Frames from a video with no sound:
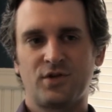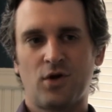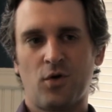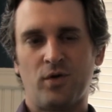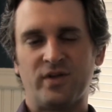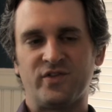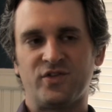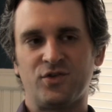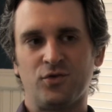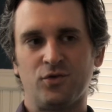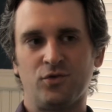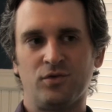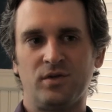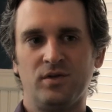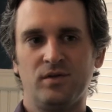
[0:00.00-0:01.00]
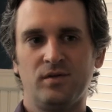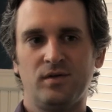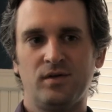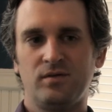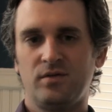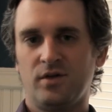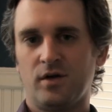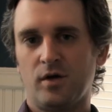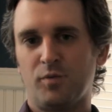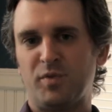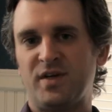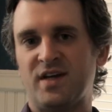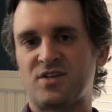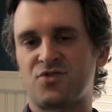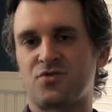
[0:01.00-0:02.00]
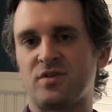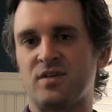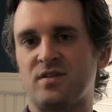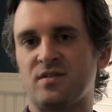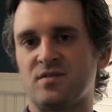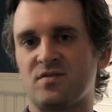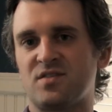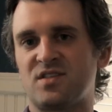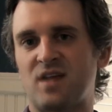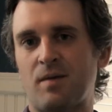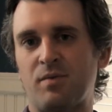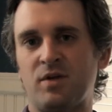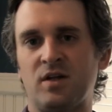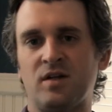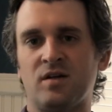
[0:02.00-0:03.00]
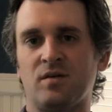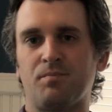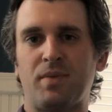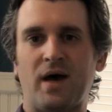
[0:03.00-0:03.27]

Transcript: going to a pedestrian stepping in a